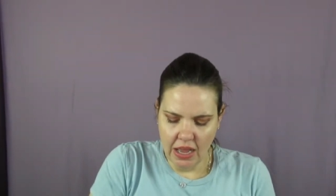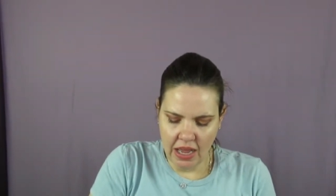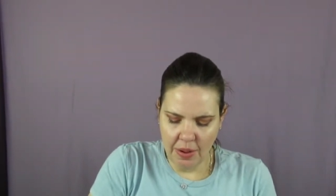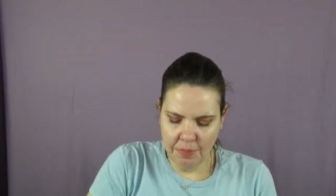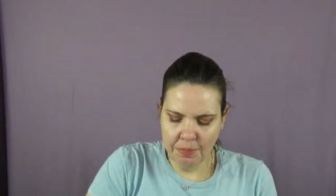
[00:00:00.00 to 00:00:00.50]

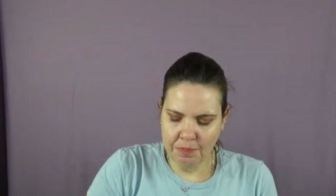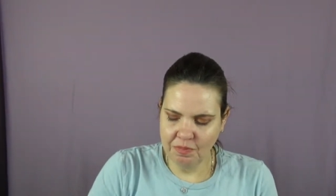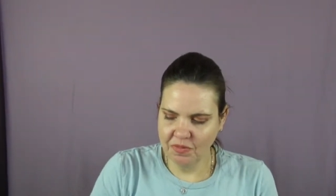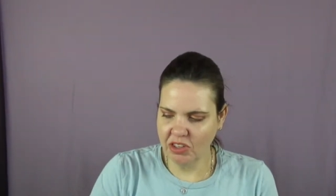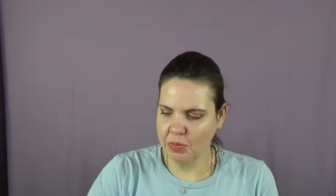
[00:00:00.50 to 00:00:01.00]
Uh,
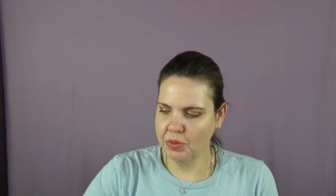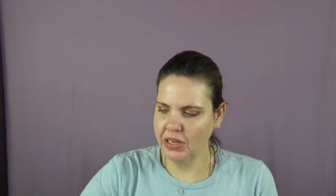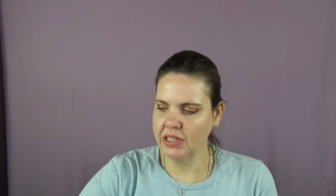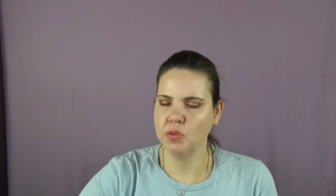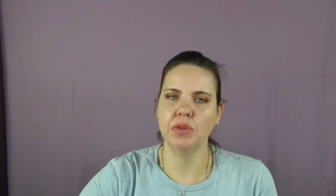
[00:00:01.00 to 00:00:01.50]

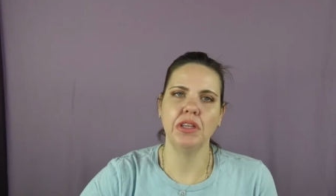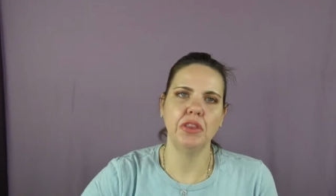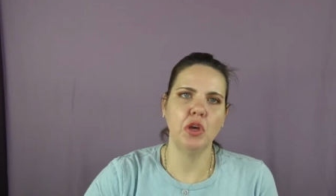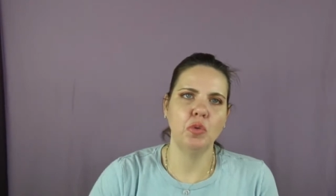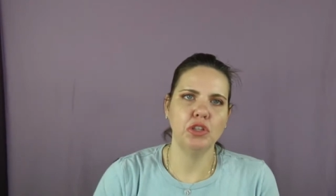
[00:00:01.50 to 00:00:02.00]
Sabrina is really
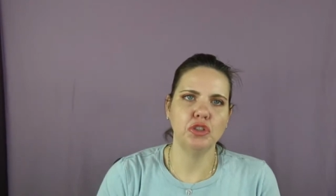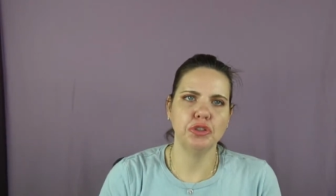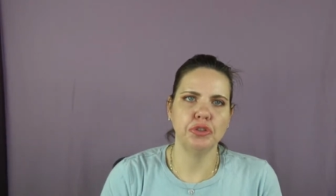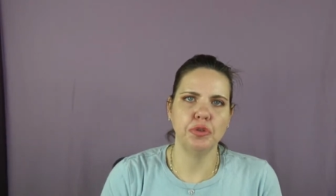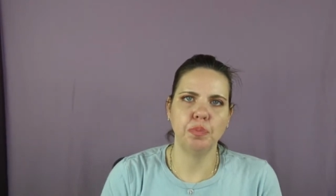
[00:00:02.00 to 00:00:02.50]
the only
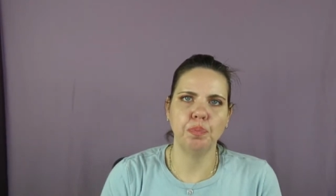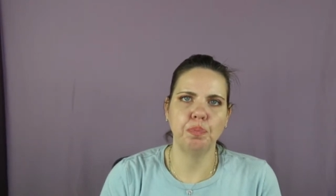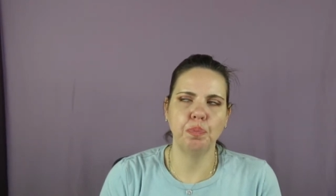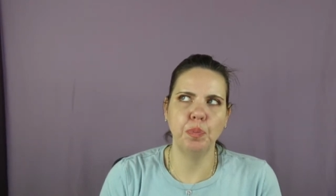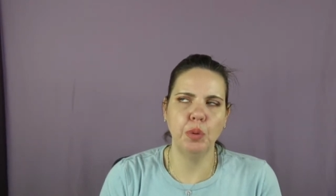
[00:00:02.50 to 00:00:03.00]
true
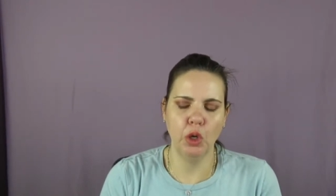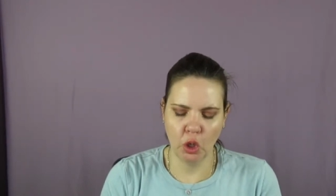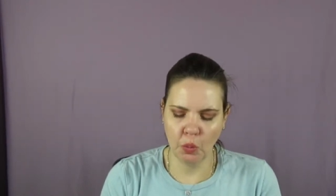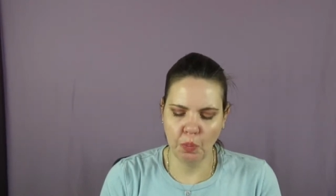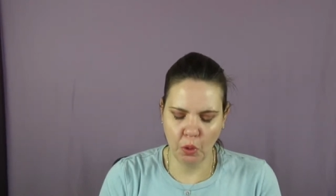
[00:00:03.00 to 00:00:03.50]

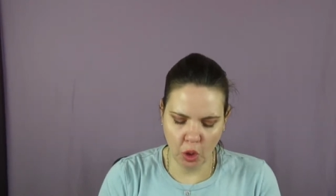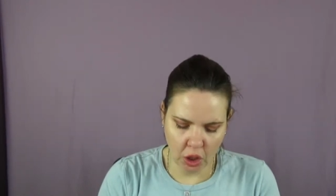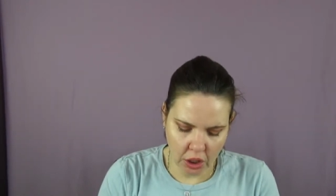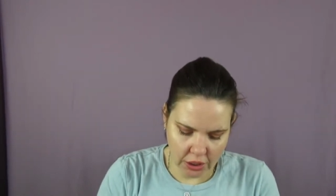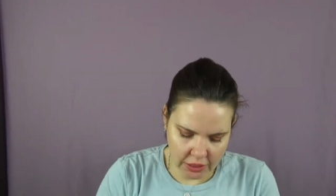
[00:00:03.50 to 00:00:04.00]

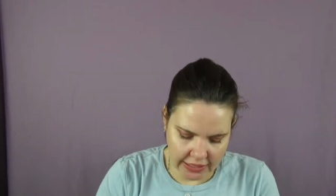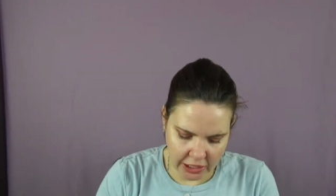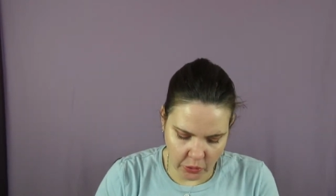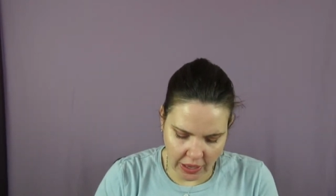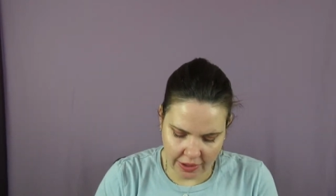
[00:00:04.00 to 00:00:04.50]
purple that
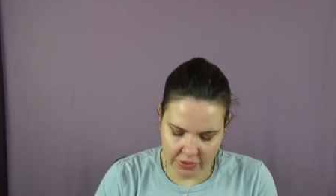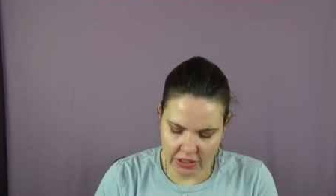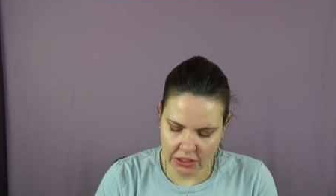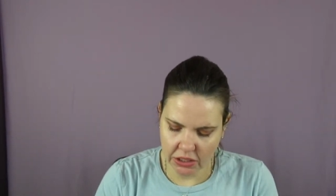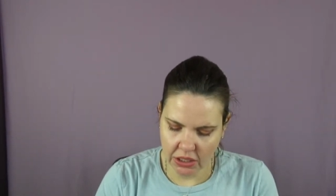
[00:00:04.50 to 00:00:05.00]
you have in
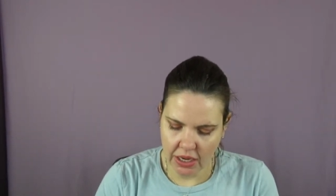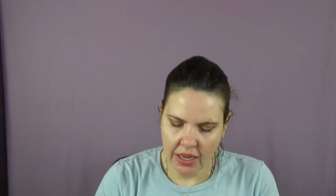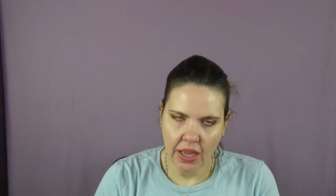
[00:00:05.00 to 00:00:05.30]
here.